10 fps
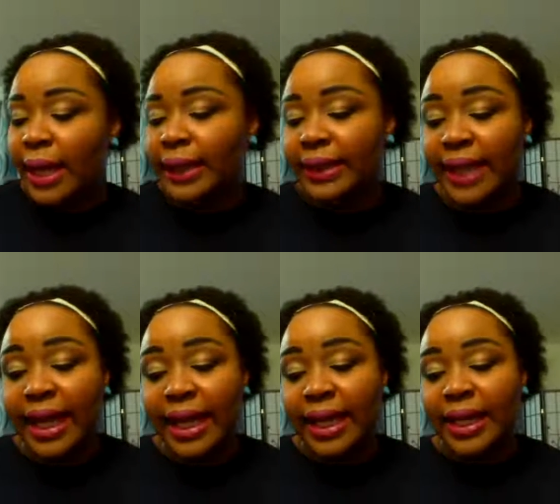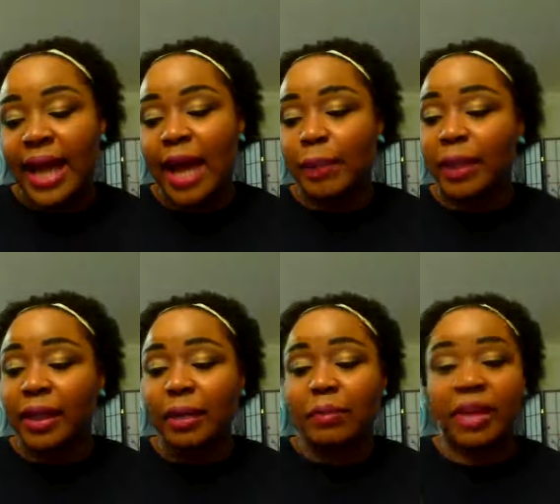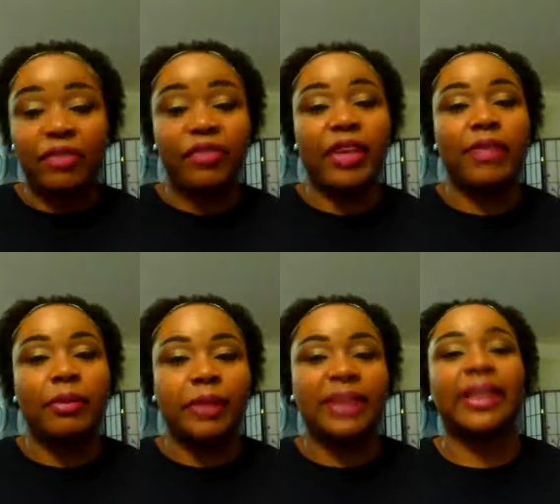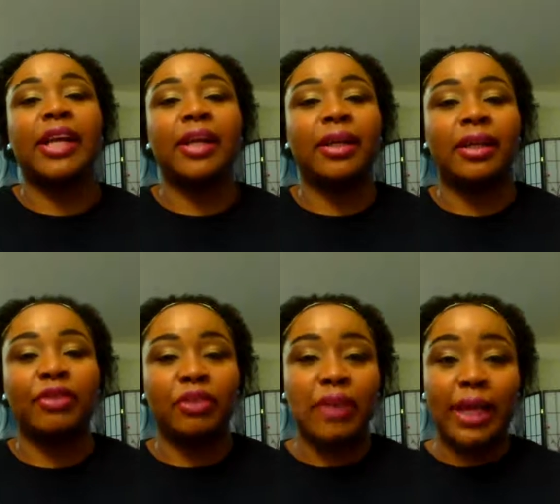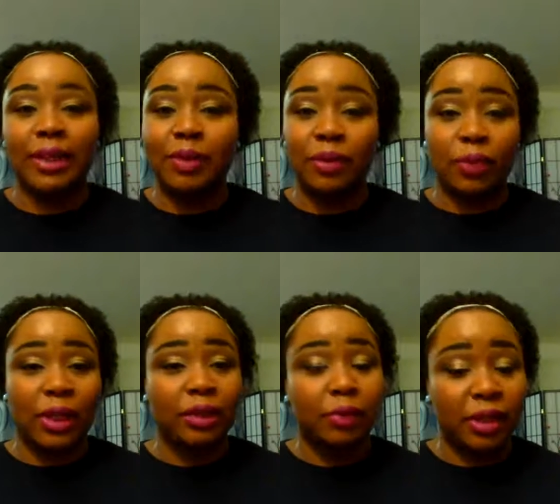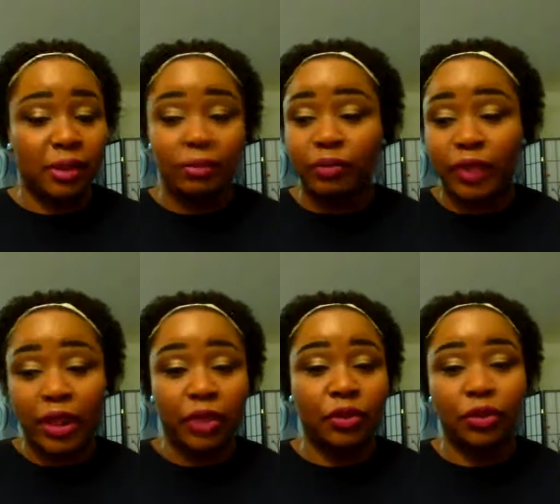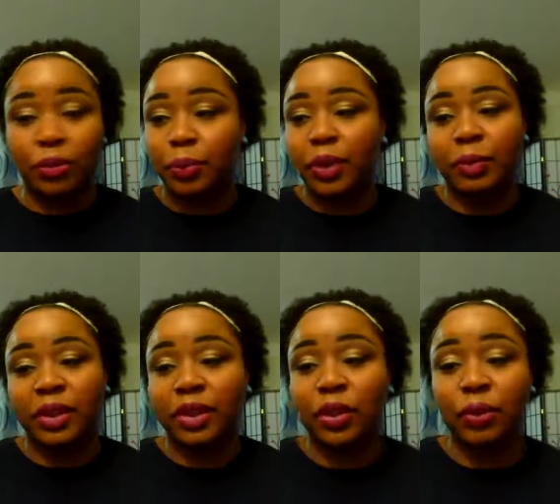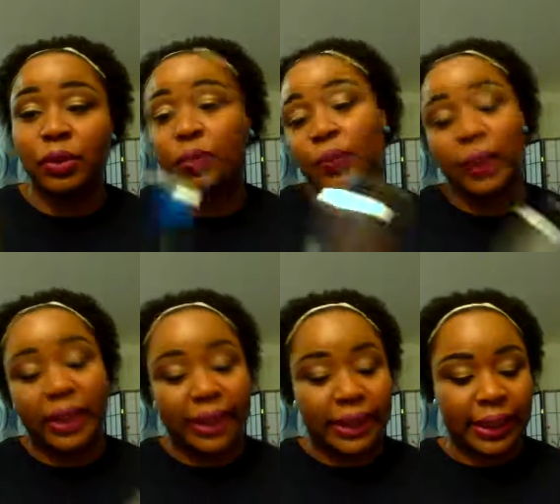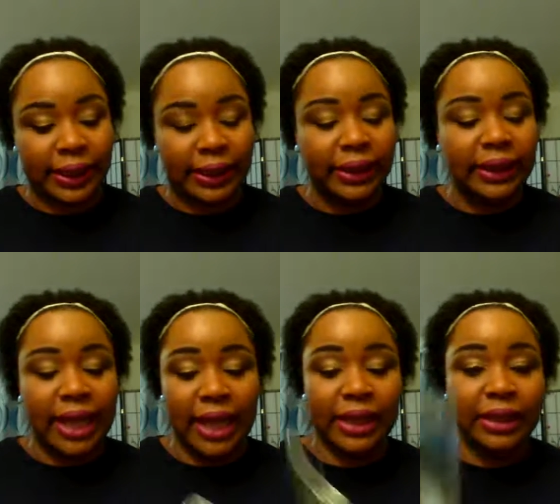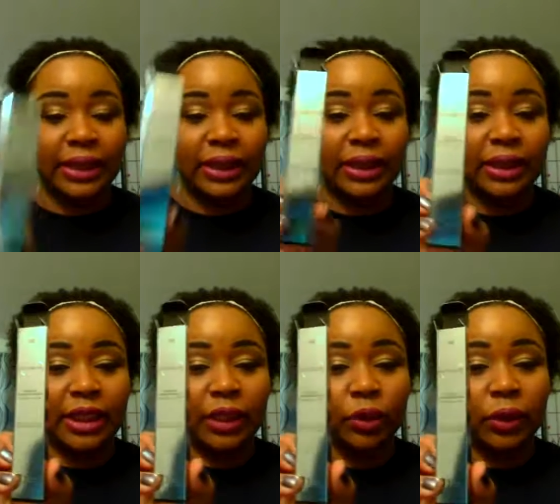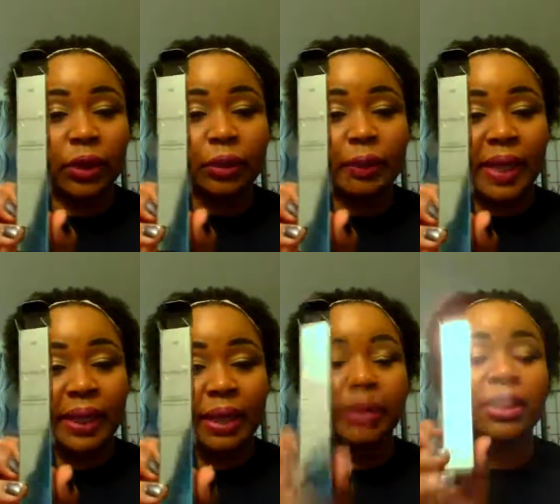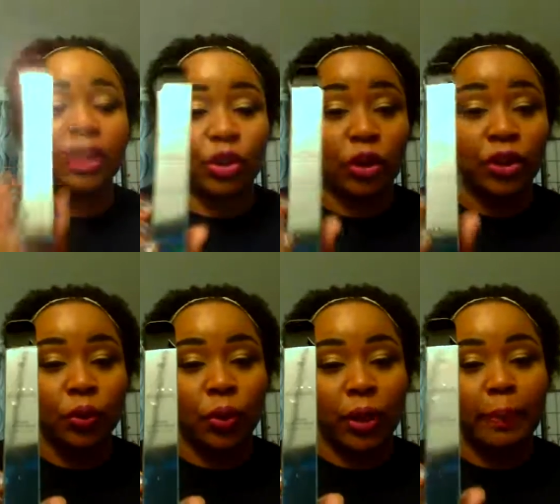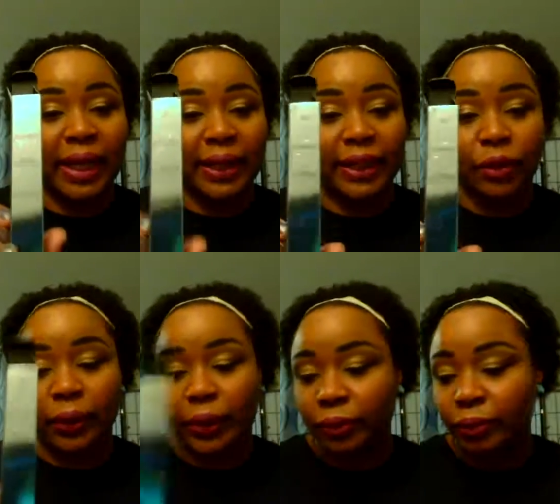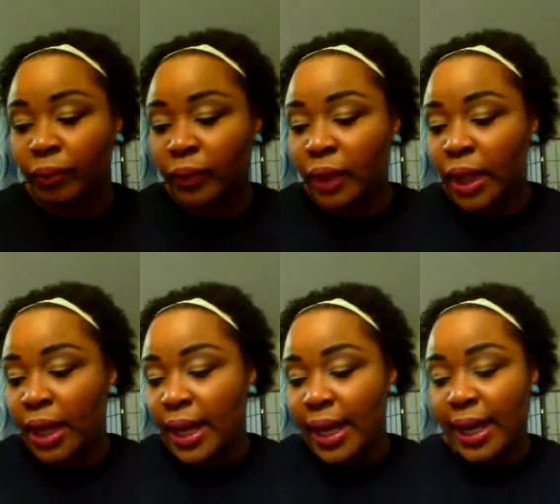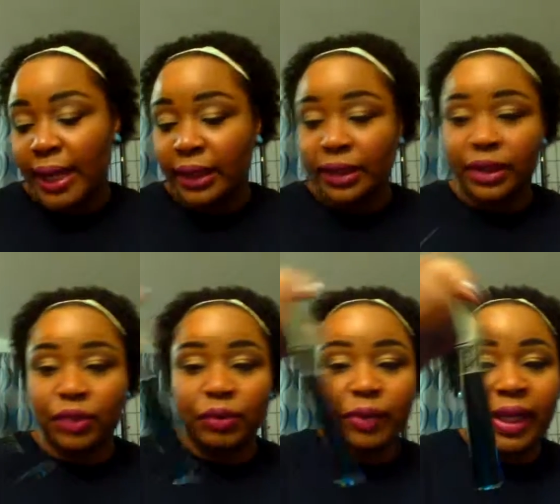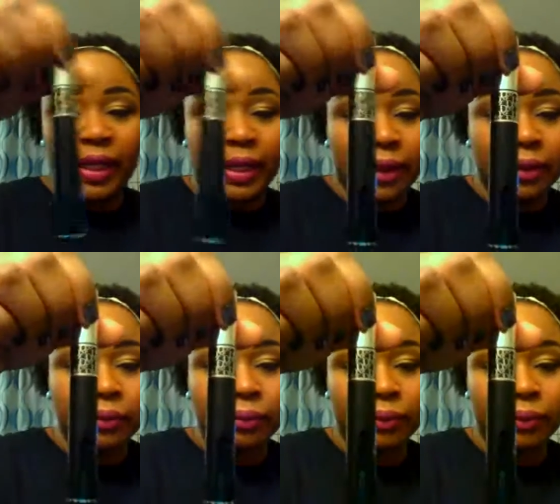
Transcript: And then I picked up my favorite mascara. If you guys have been watching my videos, you pretty much know which one it is. And this is it's Dior Shore by Dior. And it's this one right here.